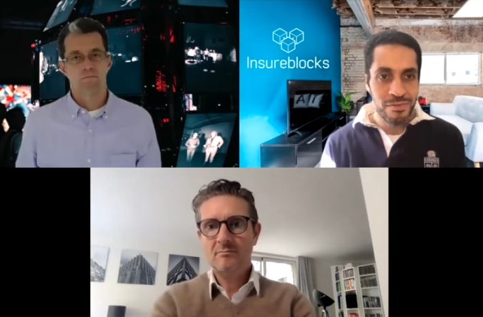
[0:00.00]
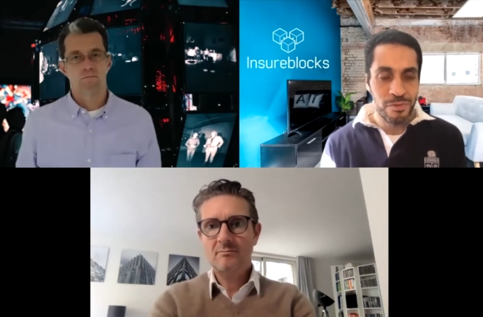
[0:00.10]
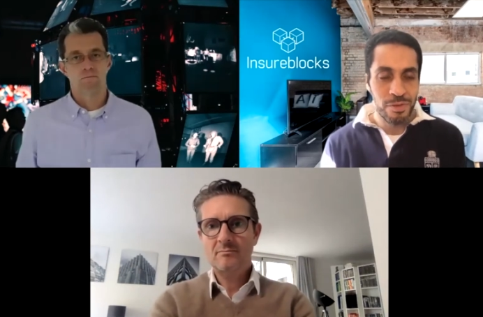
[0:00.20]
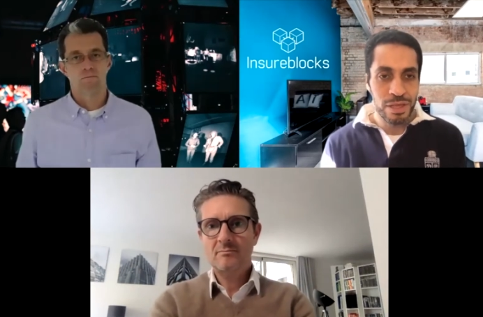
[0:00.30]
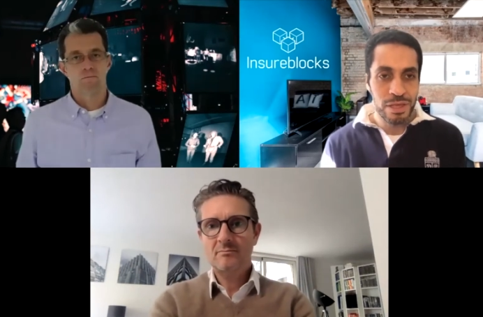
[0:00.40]

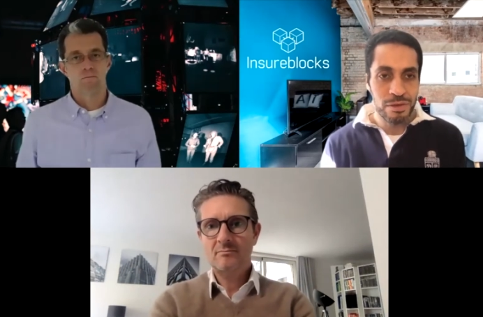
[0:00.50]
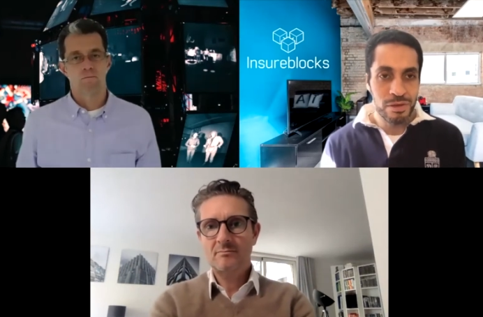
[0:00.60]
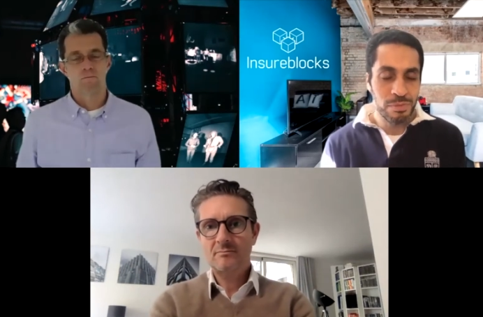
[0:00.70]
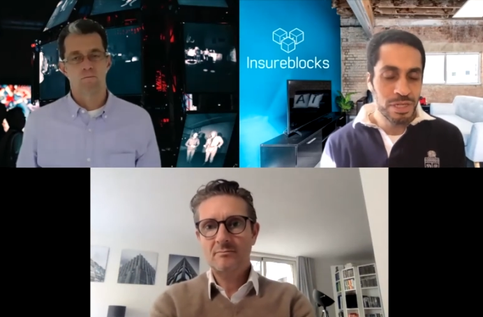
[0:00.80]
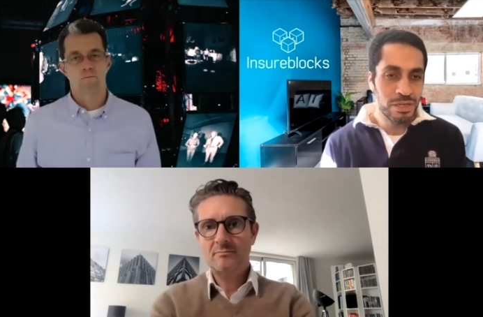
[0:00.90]
Speaker 1: for the EU
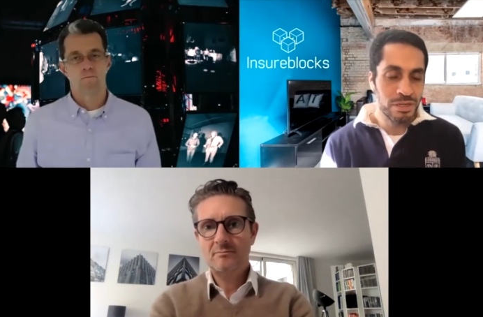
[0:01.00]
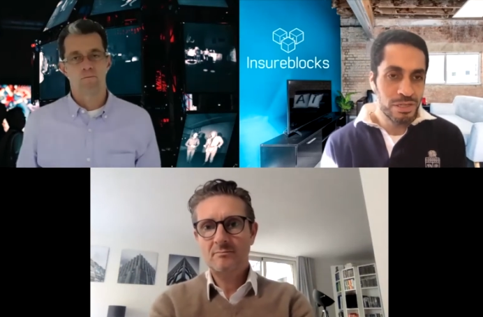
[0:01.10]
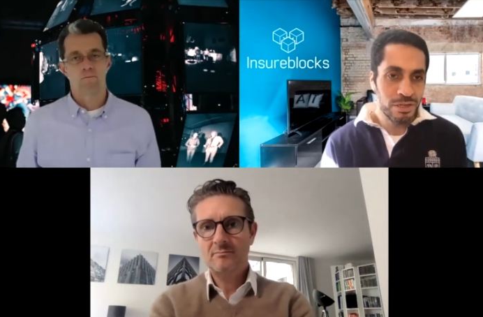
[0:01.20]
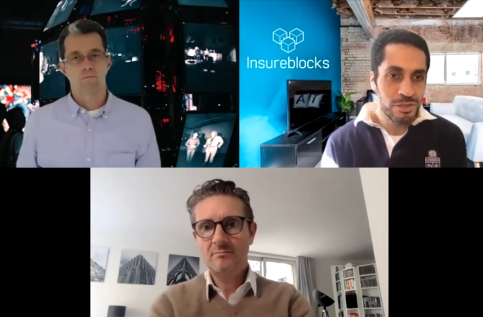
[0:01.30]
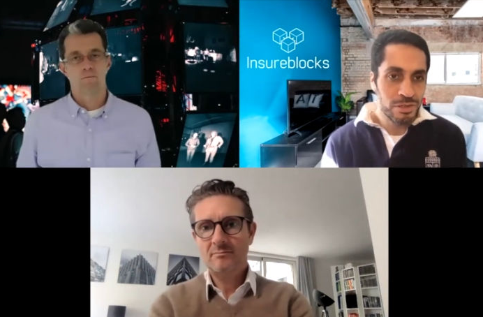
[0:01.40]
commissioners,
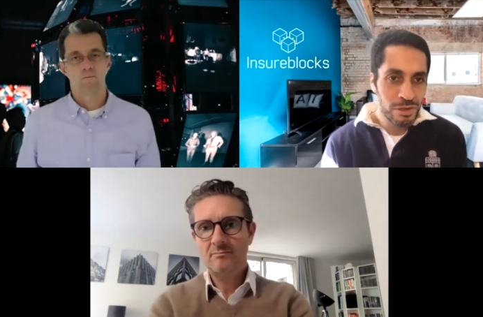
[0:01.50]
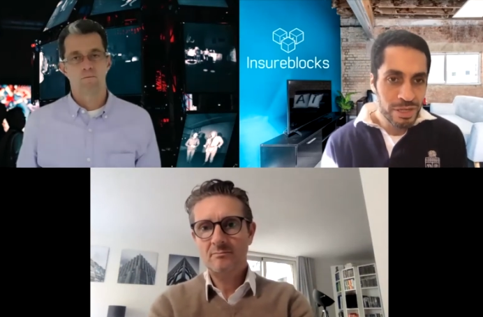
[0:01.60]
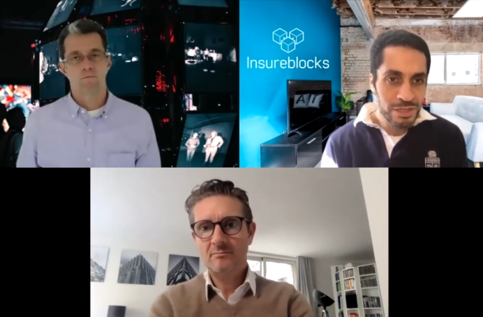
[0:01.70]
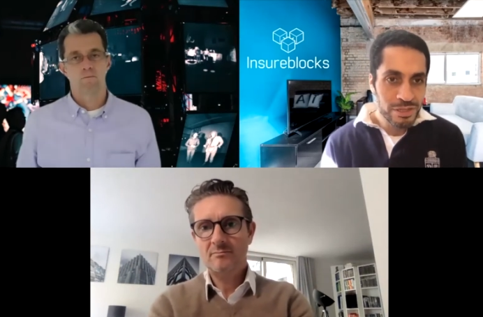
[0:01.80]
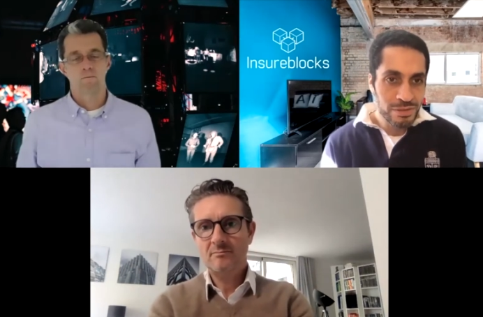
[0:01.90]
you know, to look
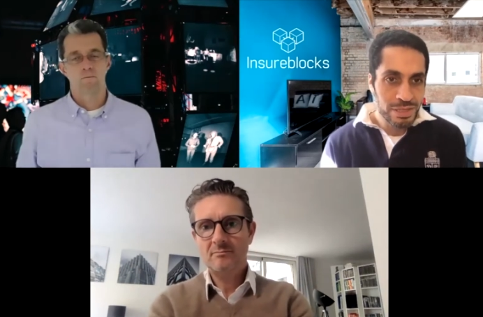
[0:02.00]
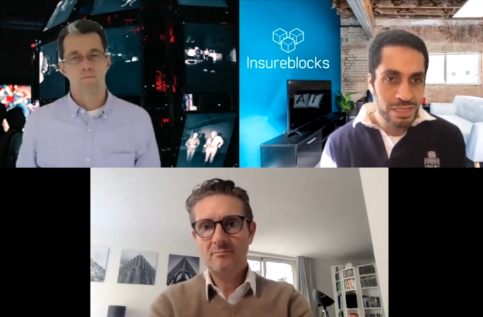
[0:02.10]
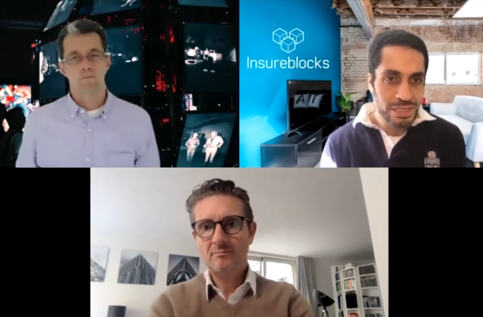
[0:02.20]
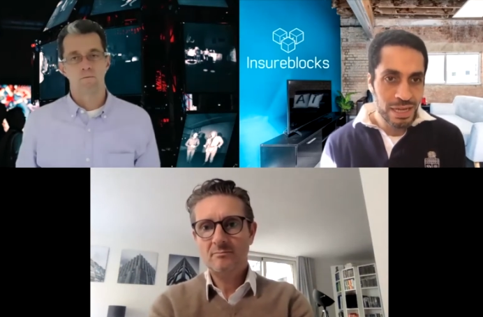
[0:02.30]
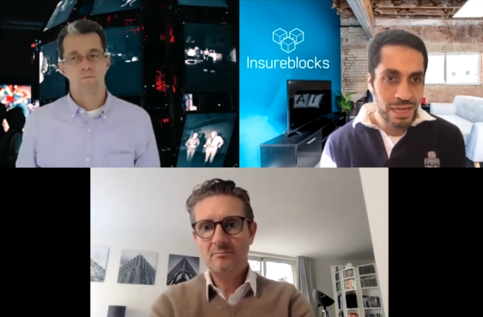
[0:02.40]
into
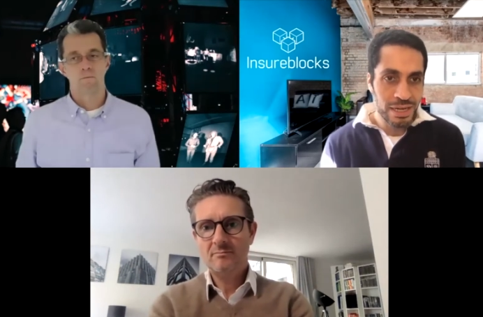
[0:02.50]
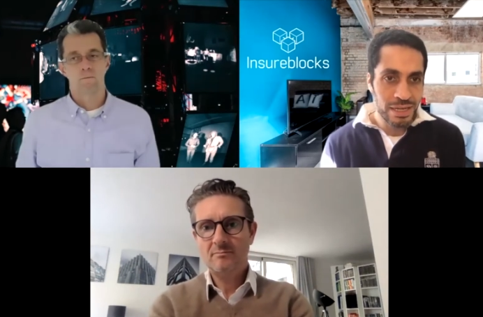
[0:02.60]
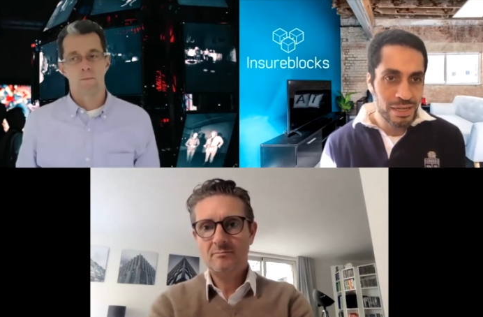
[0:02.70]
it. And